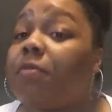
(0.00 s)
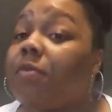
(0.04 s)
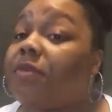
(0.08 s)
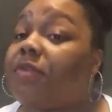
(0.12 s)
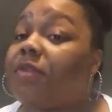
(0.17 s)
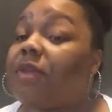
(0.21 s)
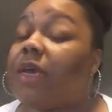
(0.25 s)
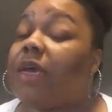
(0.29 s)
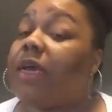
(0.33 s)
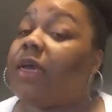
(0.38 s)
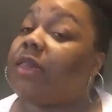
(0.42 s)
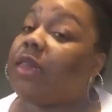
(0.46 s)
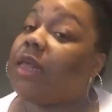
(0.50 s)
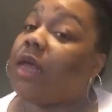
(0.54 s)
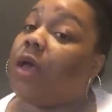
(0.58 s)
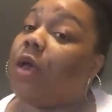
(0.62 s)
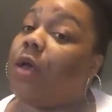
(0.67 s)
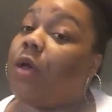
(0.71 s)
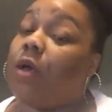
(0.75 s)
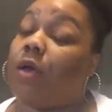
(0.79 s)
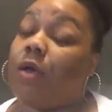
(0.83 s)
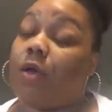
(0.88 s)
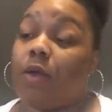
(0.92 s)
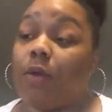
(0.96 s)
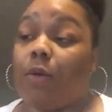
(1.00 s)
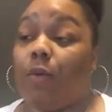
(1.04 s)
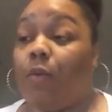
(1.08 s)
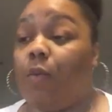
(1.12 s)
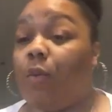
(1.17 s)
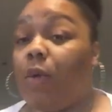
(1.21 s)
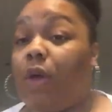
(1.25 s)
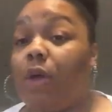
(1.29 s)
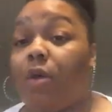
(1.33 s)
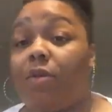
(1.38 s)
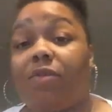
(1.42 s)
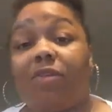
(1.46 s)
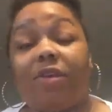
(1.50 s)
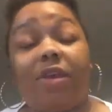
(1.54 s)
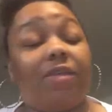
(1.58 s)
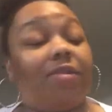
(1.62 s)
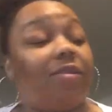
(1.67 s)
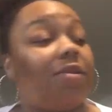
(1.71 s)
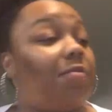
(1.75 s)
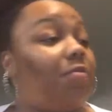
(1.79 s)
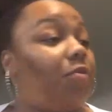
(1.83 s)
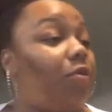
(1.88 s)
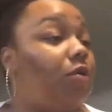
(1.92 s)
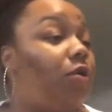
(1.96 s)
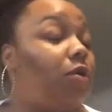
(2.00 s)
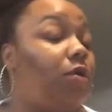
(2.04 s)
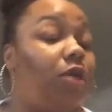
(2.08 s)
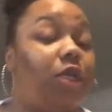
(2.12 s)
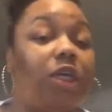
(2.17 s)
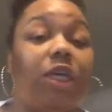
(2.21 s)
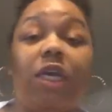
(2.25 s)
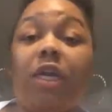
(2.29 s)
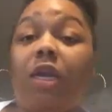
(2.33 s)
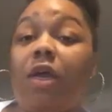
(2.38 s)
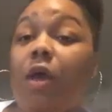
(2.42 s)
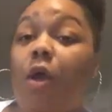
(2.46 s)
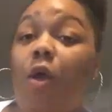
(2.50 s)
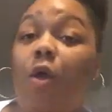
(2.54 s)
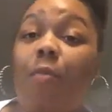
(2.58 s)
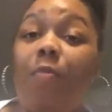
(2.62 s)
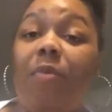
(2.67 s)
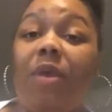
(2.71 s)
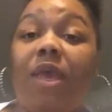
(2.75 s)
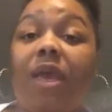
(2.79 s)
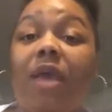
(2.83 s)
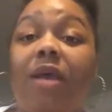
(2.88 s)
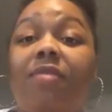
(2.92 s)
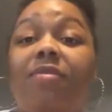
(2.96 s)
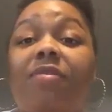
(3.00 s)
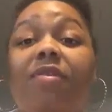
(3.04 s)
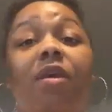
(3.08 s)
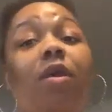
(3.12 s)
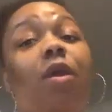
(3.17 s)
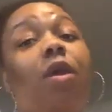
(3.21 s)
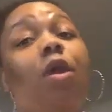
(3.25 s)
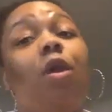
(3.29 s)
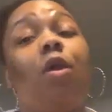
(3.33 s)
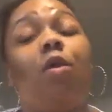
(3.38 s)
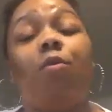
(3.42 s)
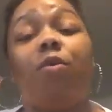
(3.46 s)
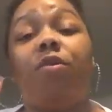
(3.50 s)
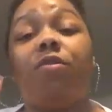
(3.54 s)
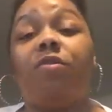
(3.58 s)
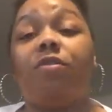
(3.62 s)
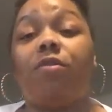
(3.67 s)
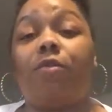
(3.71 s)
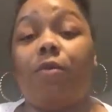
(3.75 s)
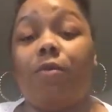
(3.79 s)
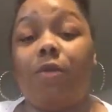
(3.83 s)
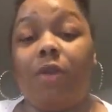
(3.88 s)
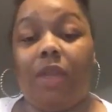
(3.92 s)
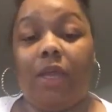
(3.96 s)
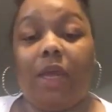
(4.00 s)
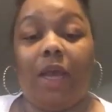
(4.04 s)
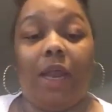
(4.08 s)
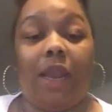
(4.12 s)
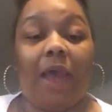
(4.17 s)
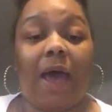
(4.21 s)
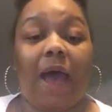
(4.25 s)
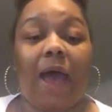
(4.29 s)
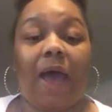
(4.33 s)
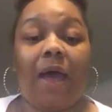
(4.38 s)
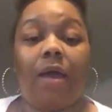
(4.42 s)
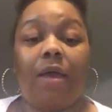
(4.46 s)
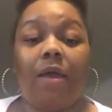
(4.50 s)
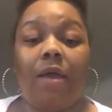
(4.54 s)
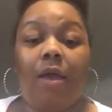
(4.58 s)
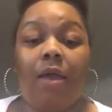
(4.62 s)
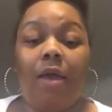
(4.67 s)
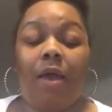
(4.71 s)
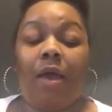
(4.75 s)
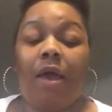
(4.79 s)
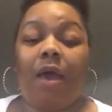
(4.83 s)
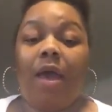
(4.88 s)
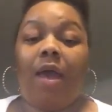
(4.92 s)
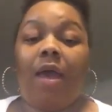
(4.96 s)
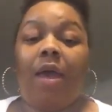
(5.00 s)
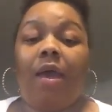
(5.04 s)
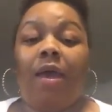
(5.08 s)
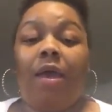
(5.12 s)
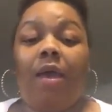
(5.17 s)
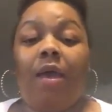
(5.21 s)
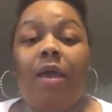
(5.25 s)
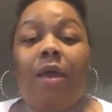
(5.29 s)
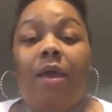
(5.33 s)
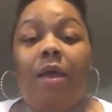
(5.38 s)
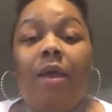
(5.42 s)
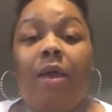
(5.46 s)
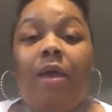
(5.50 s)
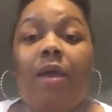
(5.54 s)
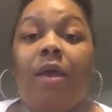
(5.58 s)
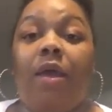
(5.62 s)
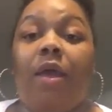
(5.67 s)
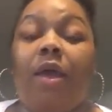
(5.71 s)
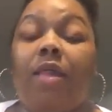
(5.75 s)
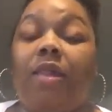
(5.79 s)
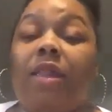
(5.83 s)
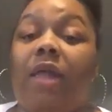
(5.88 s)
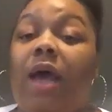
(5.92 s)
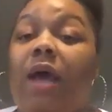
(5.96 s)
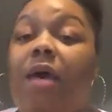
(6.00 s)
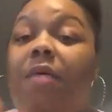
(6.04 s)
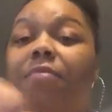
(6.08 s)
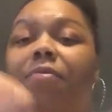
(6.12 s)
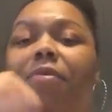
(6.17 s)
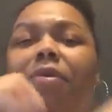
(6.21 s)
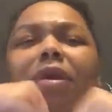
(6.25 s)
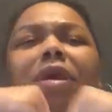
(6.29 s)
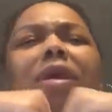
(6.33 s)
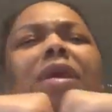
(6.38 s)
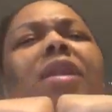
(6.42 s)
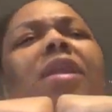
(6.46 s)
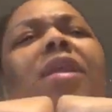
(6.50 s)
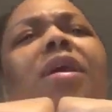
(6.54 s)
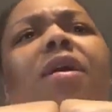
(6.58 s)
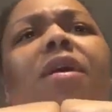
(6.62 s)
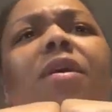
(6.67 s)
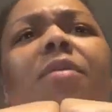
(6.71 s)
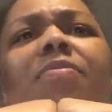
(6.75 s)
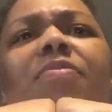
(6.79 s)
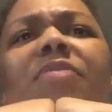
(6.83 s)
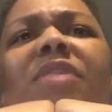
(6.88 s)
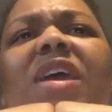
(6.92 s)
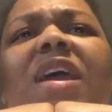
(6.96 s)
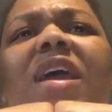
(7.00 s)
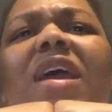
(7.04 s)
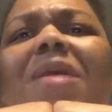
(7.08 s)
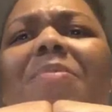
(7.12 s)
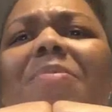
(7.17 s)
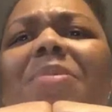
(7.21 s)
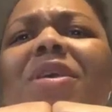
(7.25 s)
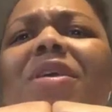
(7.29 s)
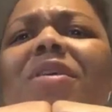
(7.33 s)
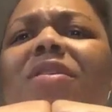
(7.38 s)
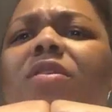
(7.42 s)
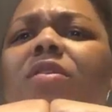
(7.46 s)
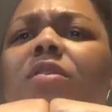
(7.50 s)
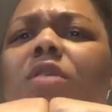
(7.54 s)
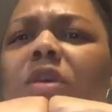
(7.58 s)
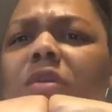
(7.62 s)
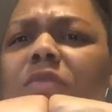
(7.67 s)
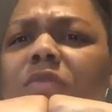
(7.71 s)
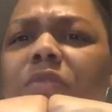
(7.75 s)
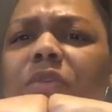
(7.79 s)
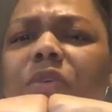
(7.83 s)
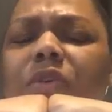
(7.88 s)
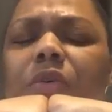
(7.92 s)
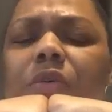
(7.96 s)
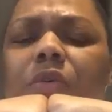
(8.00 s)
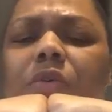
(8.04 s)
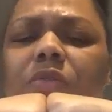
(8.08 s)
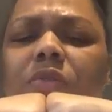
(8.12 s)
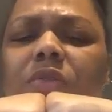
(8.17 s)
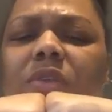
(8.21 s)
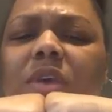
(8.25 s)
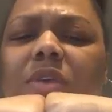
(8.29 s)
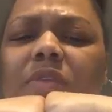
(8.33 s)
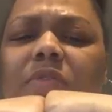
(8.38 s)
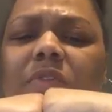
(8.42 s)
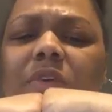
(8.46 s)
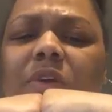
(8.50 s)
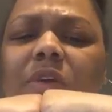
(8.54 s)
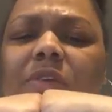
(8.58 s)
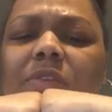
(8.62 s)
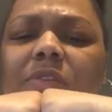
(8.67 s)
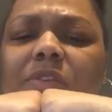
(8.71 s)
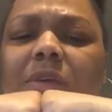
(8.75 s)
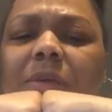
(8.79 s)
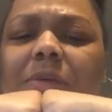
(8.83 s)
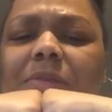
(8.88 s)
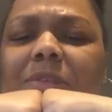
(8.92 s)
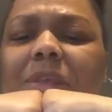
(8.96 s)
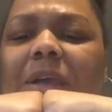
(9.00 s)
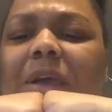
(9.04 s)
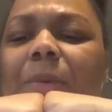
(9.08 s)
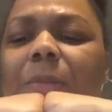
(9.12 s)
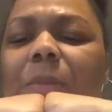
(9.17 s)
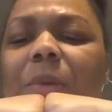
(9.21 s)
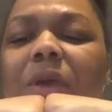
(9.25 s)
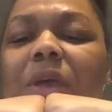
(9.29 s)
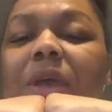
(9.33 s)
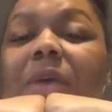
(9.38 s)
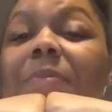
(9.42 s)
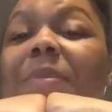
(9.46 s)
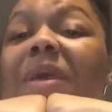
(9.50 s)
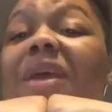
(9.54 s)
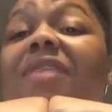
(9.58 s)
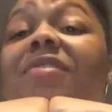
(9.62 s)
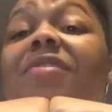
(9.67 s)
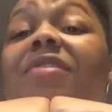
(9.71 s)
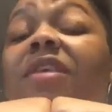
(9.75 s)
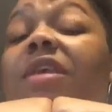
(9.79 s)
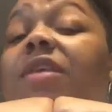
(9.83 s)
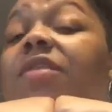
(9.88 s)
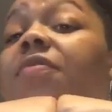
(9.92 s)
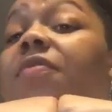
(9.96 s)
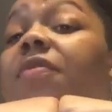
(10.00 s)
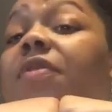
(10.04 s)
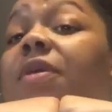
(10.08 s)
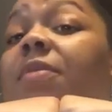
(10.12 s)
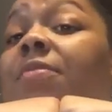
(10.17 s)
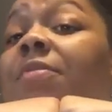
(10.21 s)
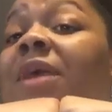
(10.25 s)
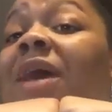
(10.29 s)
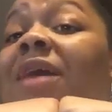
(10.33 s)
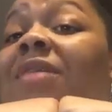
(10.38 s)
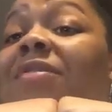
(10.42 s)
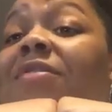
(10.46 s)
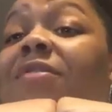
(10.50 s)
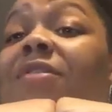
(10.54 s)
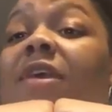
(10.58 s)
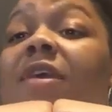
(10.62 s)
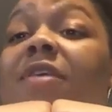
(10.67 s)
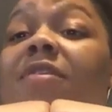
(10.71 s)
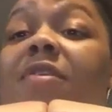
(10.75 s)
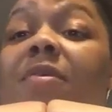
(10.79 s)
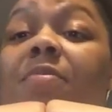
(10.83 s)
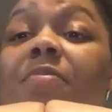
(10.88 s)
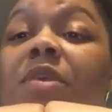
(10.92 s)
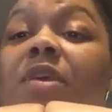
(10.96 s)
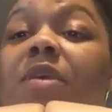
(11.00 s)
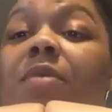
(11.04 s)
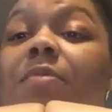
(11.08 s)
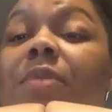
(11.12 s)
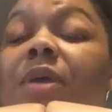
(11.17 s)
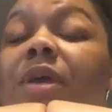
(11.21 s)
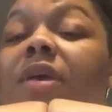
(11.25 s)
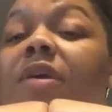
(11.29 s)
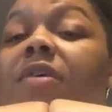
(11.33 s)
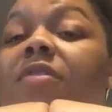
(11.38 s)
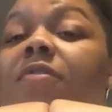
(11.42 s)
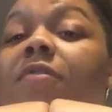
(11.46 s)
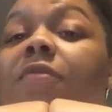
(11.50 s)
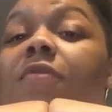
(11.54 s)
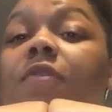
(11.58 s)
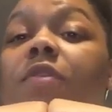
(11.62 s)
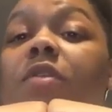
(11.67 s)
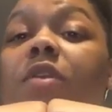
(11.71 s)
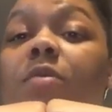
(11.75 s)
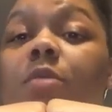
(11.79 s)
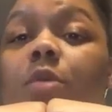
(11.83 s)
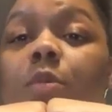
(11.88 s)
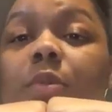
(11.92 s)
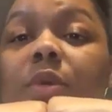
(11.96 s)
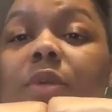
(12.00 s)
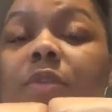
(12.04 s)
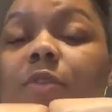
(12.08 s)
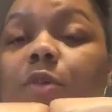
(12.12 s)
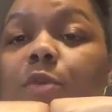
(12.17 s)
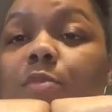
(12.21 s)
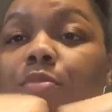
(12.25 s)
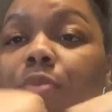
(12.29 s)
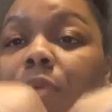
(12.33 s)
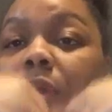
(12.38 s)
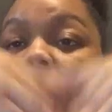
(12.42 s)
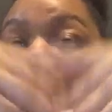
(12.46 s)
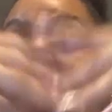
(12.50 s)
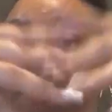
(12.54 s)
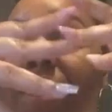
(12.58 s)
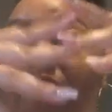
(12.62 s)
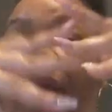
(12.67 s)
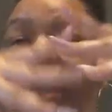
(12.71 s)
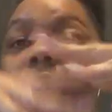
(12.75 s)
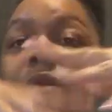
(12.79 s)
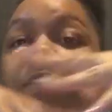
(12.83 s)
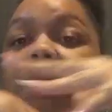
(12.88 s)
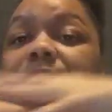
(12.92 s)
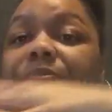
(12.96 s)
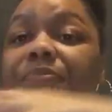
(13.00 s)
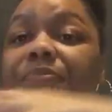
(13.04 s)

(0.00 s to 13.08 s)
was saying that Will said something or Jada called BS was totally a lie. And that had me a little confused at first. I was like, well, it makes sense for them not to say something, because for them to be so prominent